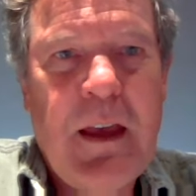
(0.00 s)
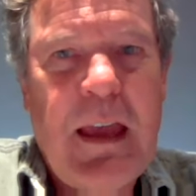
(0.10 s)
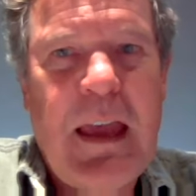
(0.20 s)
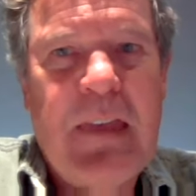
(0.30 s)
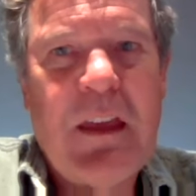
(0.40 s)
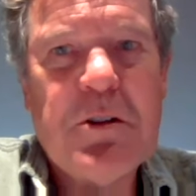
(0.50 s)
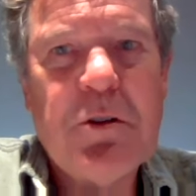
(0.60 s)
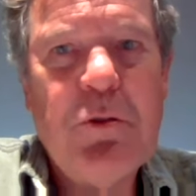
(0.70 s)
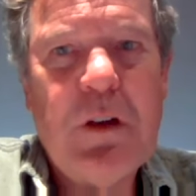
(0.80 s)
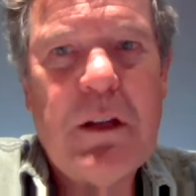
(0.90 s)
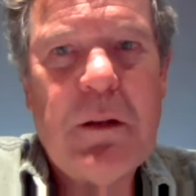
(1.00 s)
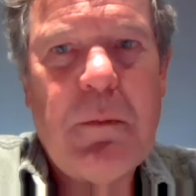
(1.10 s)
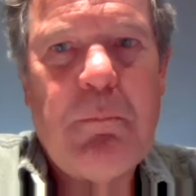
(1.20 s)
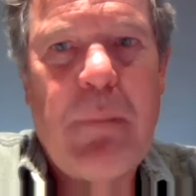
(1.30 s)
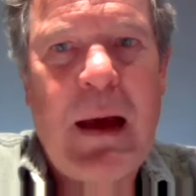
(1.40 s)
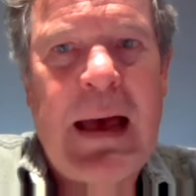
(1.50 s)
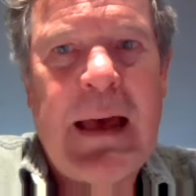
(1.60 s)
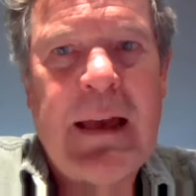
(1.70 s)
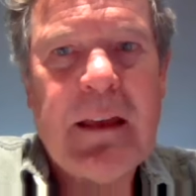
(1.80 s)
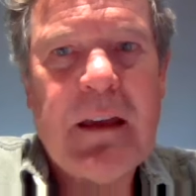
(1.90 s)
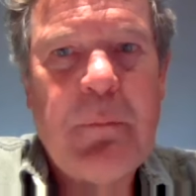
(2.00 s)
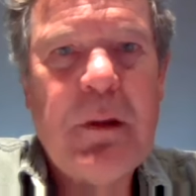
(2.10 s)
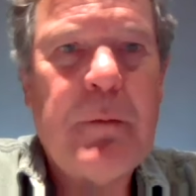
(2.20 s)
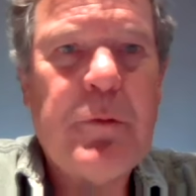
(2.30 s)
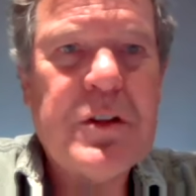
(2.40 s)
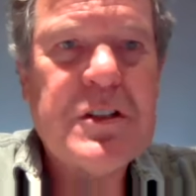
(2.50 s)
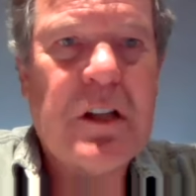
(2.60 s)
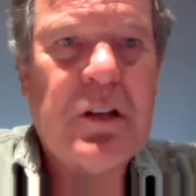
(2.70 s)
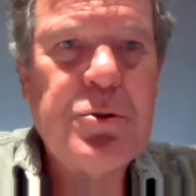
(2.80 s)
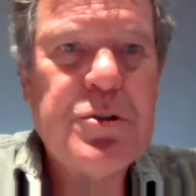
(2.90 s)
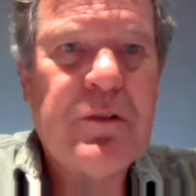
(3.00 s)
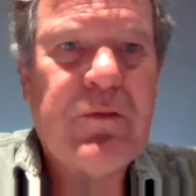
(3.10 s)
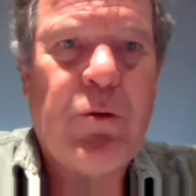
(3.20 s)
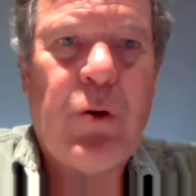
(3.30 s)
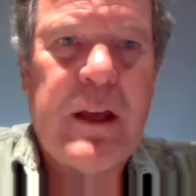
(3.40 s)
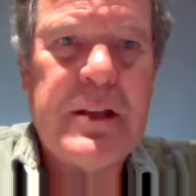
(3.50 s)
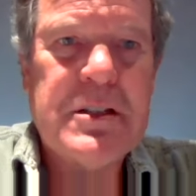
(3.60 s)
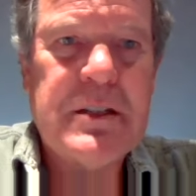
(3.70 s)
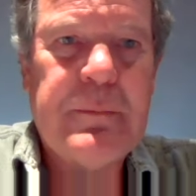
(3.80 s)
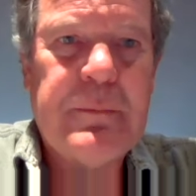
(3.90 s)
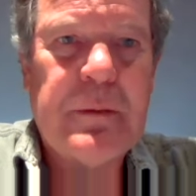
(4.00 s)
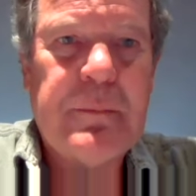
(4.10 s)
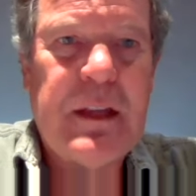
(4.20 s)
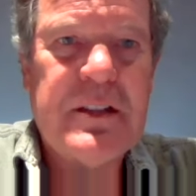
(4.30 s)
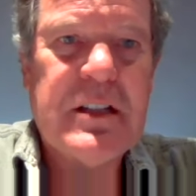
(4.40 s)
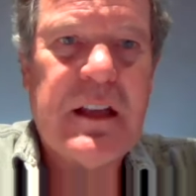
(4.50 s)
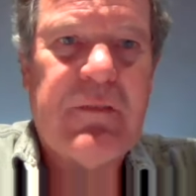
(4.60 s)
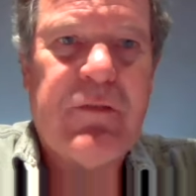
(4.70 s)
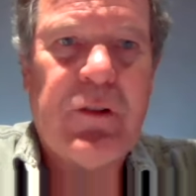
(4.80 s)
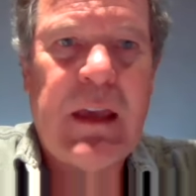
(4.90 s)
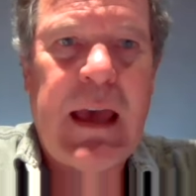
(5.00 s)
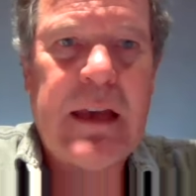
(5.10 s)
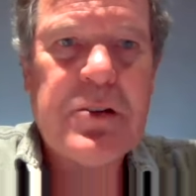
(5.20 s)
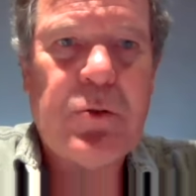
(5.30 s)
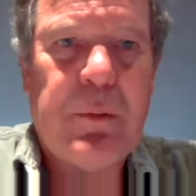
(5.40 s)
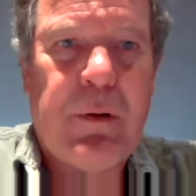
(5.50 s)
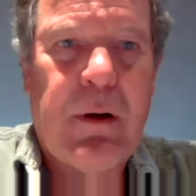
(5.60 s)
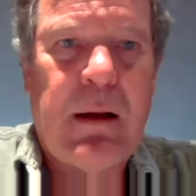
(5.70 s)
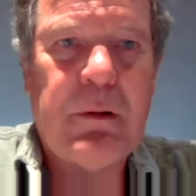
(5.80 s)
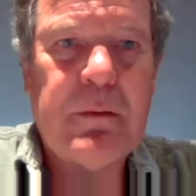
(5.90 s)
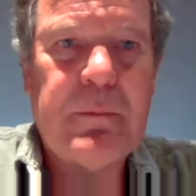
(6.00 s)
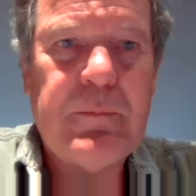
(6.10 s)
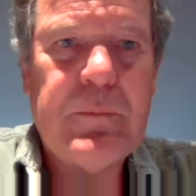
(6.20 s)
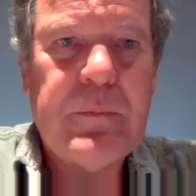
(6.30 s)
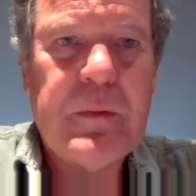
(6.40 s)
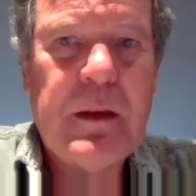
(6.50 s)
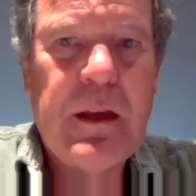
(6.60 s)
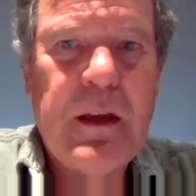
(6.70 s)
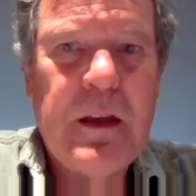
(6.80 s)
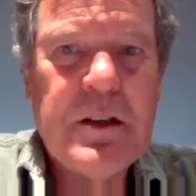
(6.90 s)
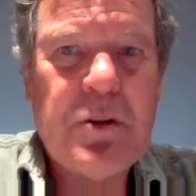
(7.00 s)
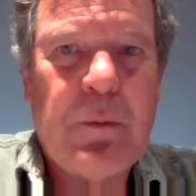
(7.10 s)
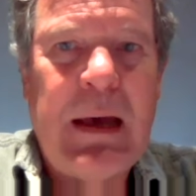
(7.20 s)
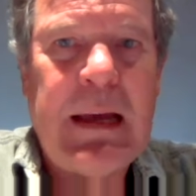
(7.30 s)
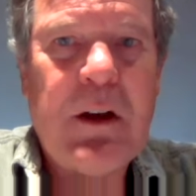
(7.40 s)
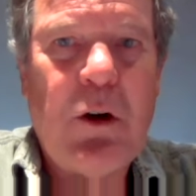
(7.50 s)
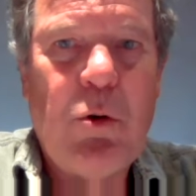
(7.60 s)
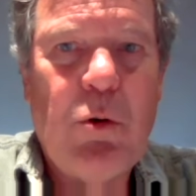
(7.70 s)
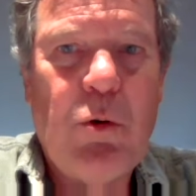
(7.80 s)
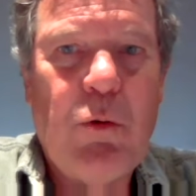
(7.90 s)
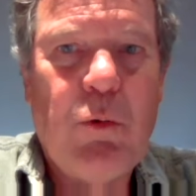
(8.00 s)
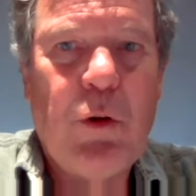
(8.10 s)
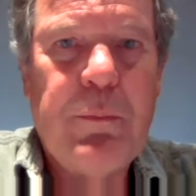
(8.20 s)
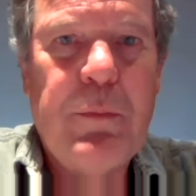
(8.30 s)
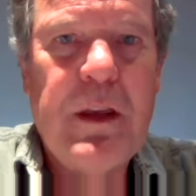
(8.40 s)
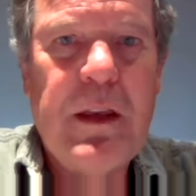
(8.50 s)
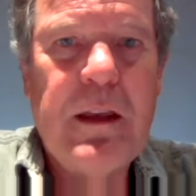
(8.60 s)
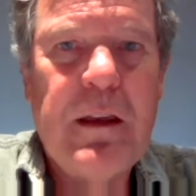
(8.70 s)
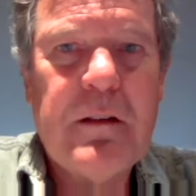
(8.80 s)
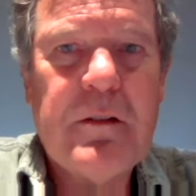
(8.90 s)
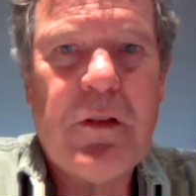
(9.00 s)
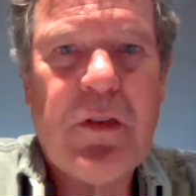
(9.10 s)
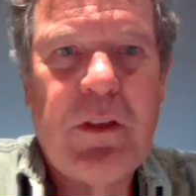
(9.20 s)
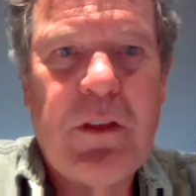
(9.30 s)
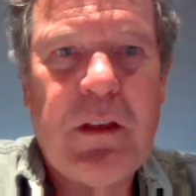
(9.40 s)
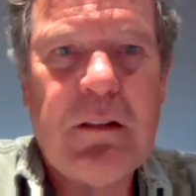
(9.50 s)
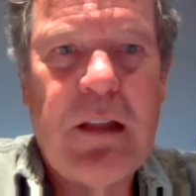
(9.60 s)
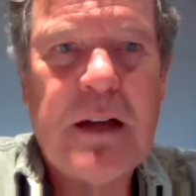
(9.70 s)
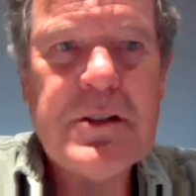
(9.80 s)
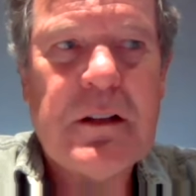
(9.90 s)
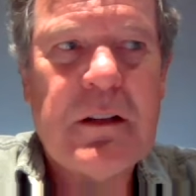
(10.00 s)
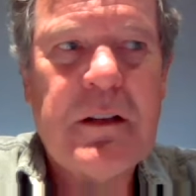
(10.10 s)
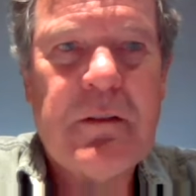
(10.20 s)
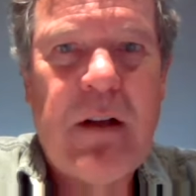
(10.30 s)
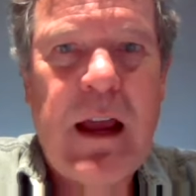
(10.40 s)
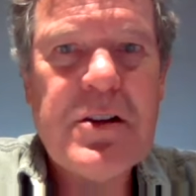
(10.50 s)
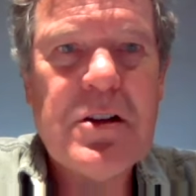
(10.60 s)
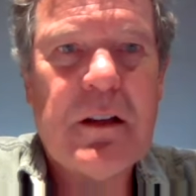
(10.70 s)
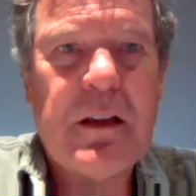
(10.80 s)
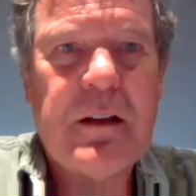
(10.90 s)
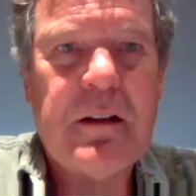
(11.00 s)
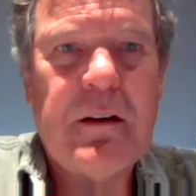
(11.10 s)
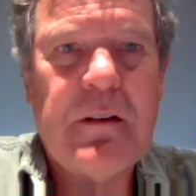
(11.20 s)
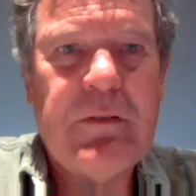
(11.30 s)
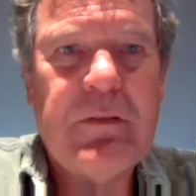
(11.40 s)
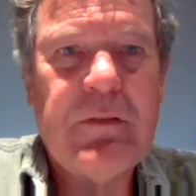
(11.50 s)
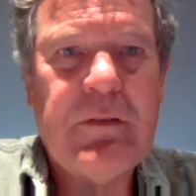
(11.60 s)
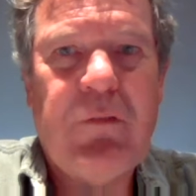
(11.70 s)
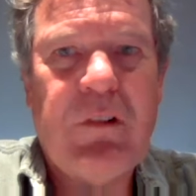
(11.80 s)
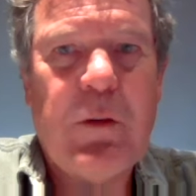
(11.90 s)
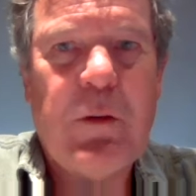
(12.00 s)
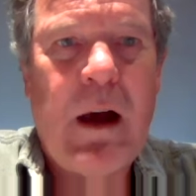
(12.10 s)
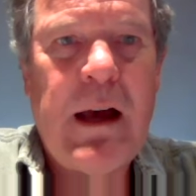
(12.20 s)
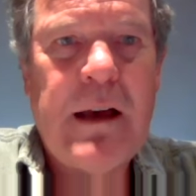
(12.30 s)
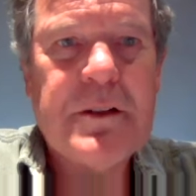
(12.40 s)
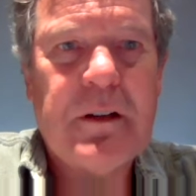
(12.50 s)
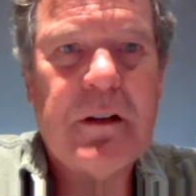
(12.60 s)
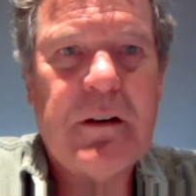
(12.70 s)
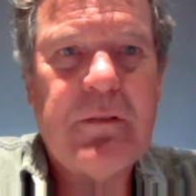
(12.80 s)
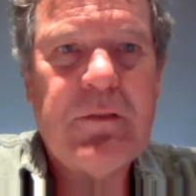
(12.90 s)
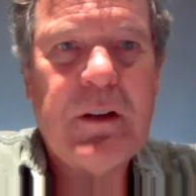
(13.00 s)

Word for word: and they do it by coming up with a solution for a symptom instead of for the actual problem. So, my goal would be to think logically and rationally enough and hopefully wise enough